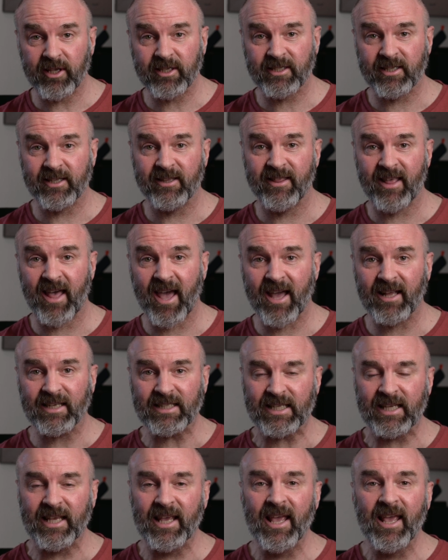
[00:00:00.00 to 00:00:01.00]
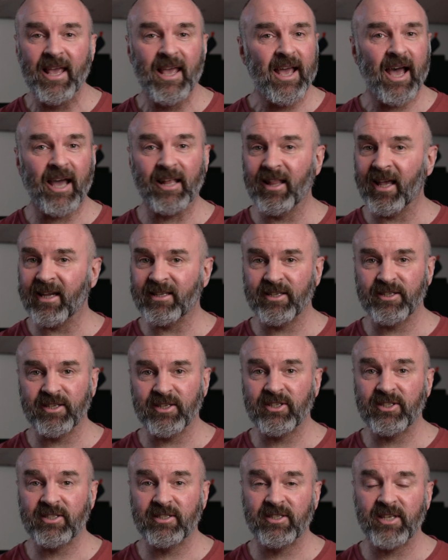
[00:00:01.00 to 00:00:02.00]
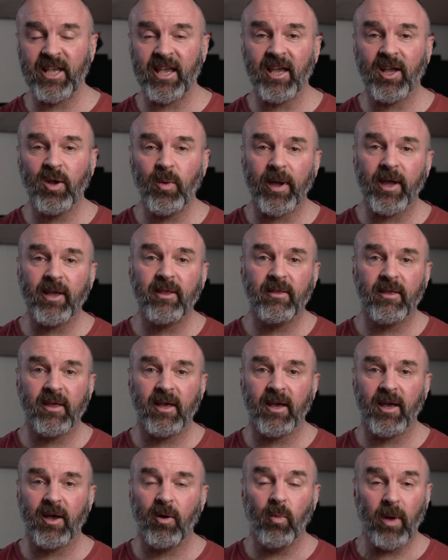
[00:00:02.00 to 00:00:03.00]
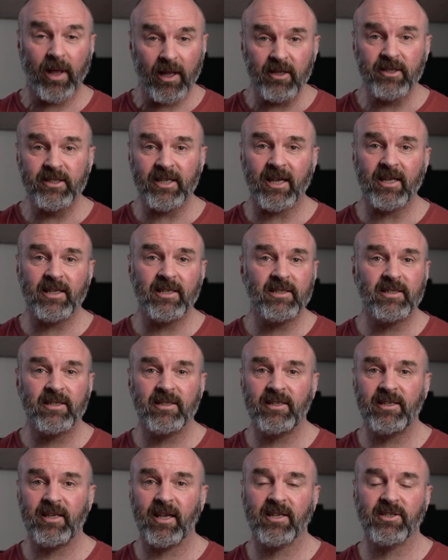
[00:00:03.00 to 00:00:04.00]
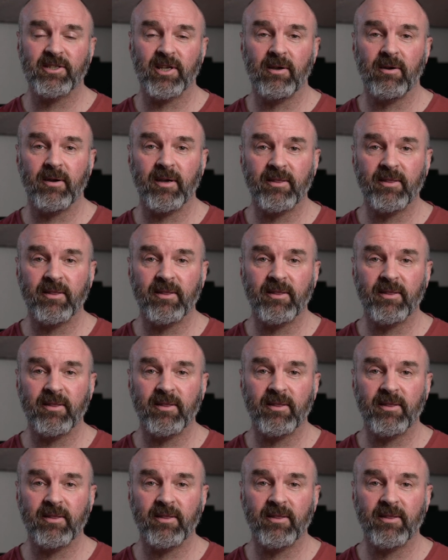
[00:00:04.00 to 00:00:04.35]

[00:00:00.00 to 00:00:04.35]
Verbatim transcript: this and that. I'd like to just say a quick uh, well done to DXO.